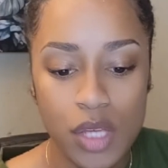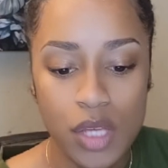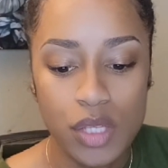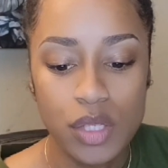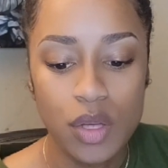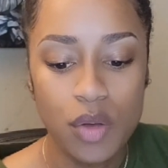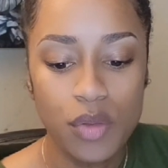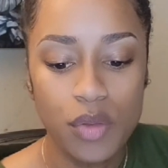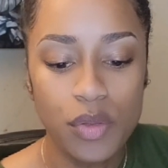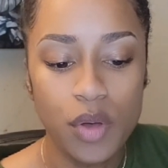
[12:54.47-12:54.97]

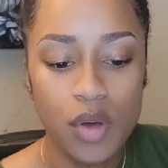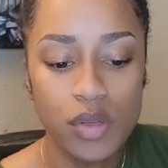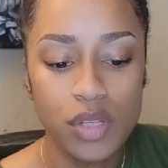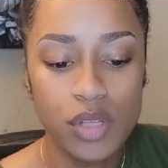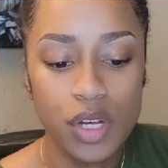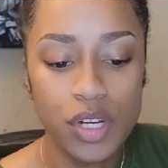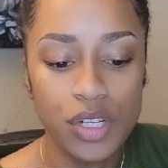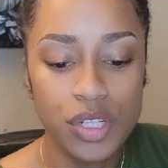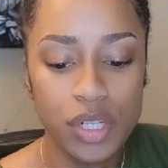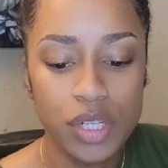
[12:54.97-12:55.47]
So those
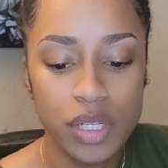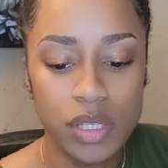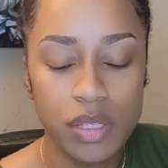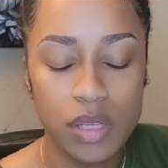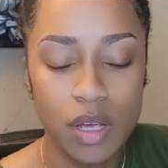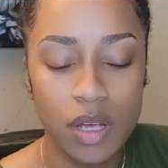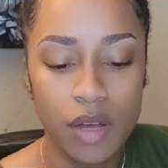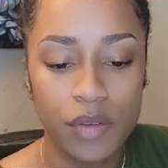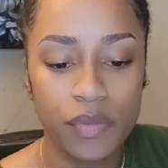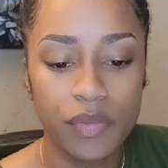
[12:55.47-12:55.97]
are
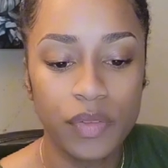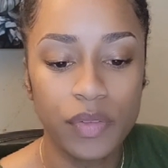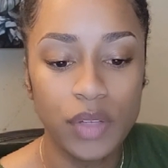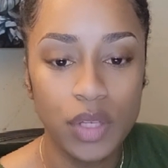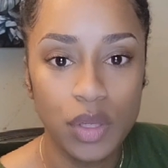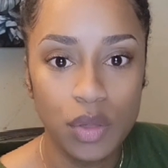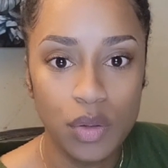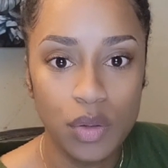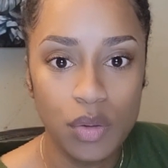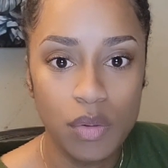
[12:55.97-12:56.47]
just a
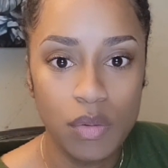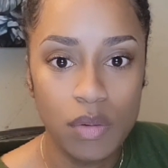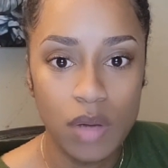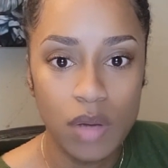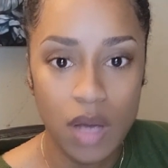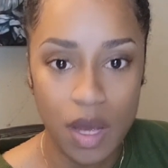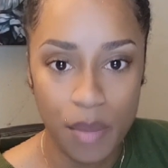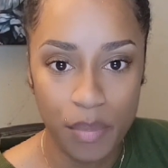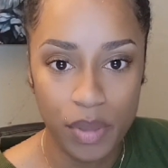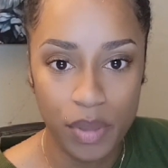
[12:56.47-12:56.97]
few
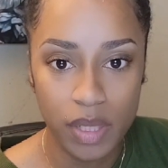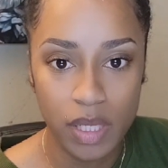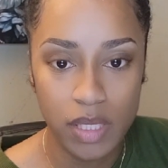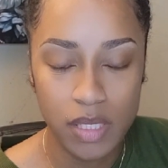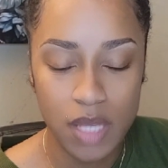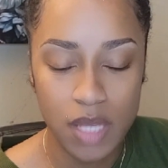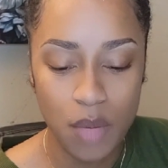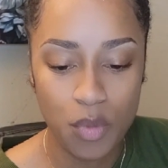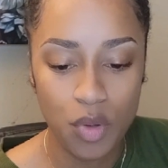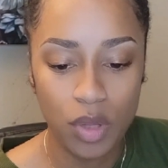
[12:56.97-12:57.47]

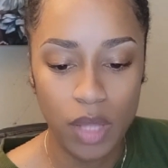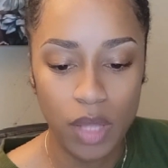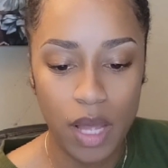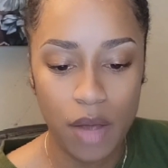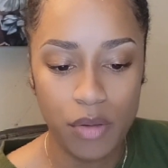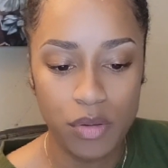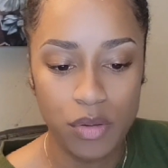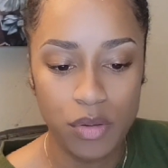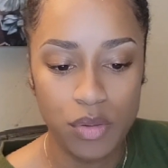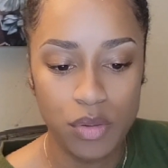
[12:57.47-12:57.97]
companies that will
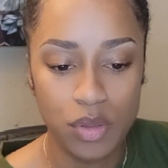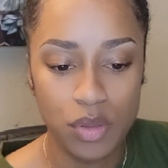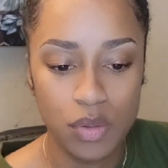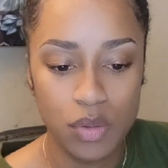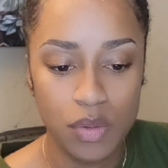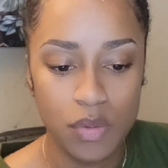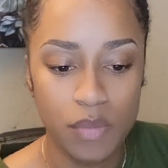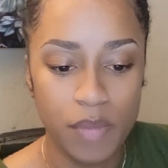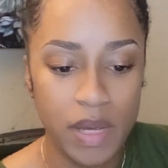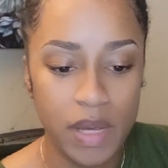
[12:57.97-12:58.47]
allow you
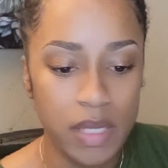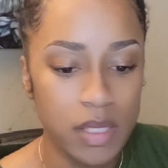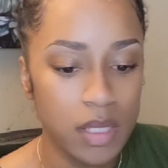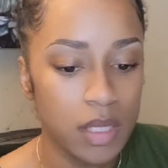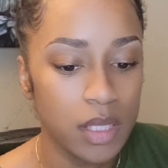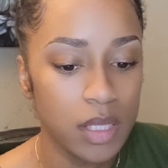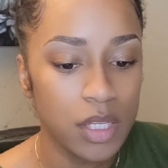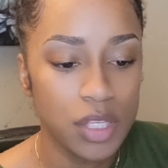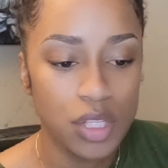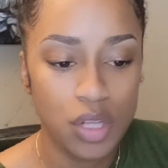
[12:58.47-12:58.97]
to
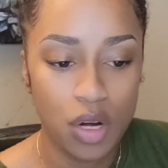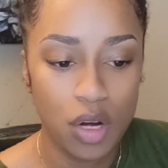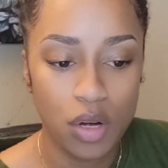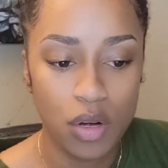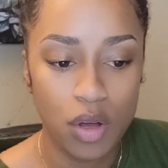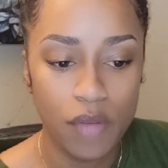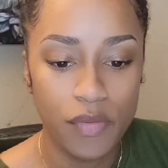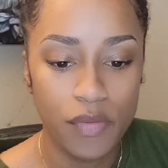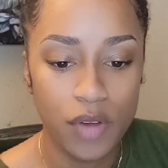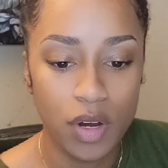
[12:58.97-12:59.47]
basically
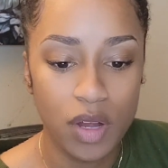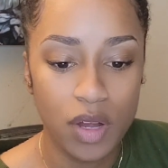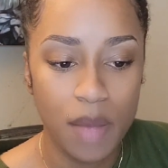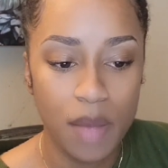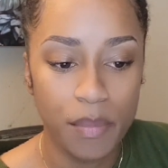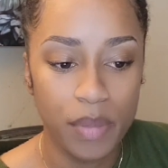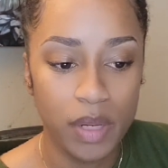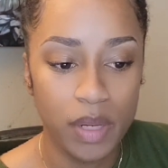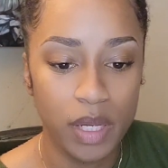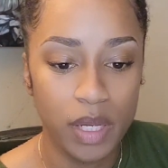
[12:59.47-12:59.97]
start off your
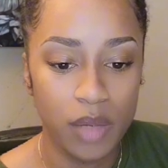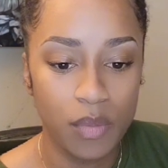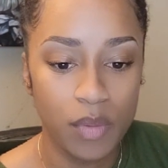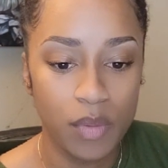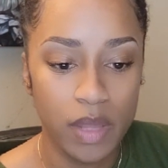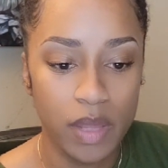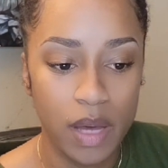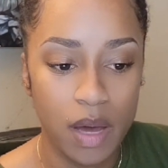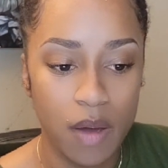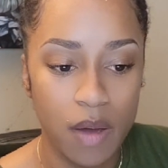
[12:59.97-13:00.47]
company
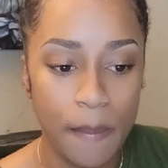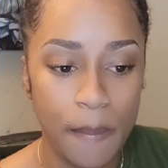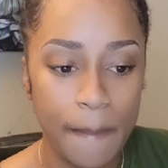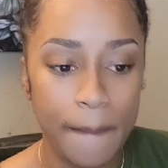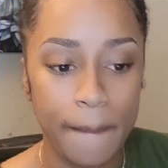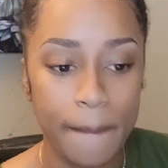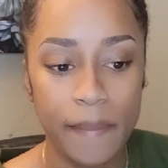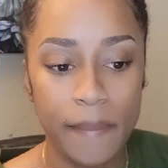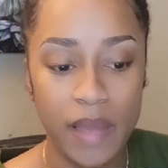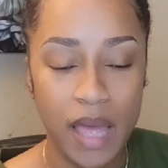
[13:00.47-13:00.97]
without
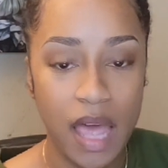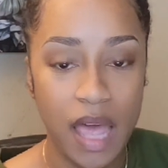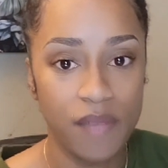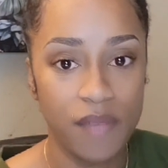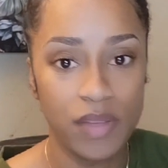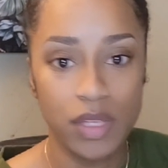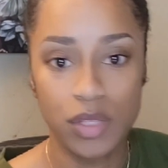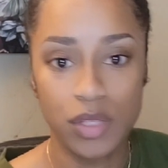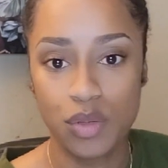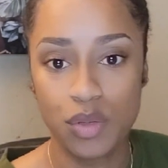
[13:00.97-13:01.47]

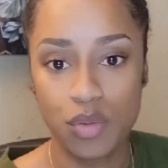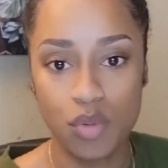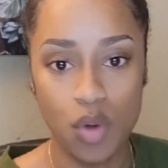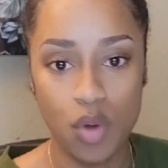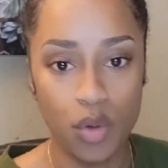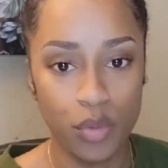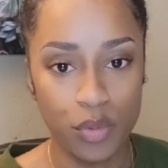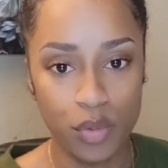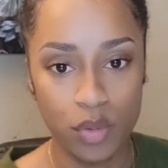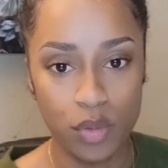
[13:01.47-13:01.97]
having to
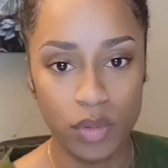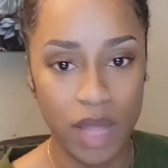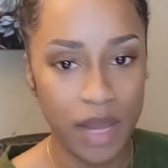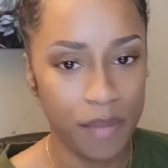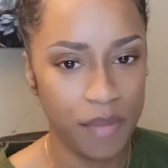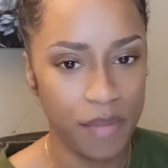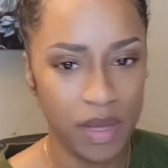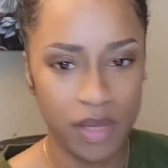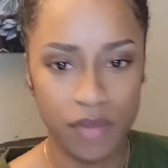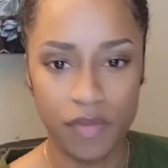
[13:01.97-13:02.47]
go through
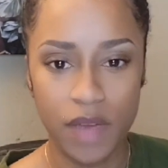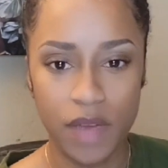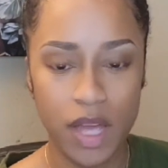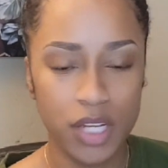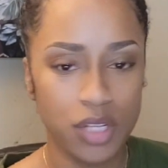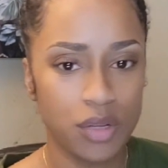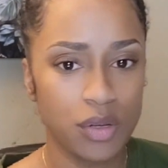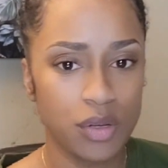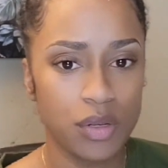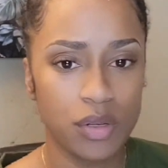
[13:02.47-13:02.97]
like
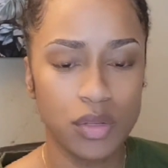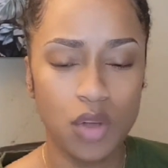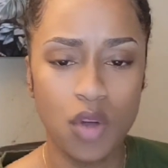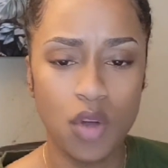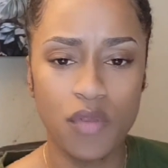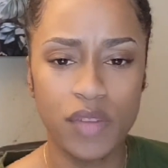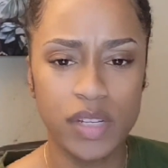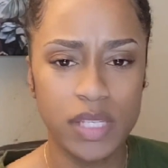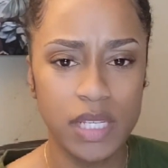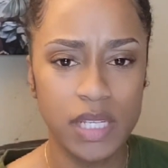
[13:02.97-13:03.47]
manufacturers
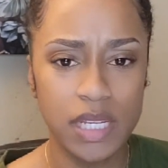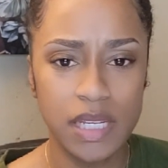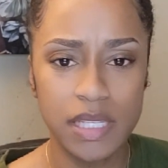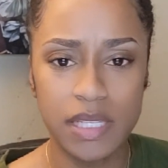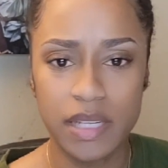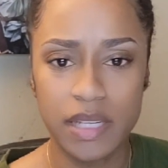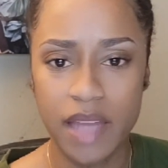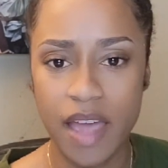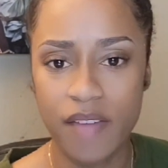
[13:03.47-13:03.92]
overseas and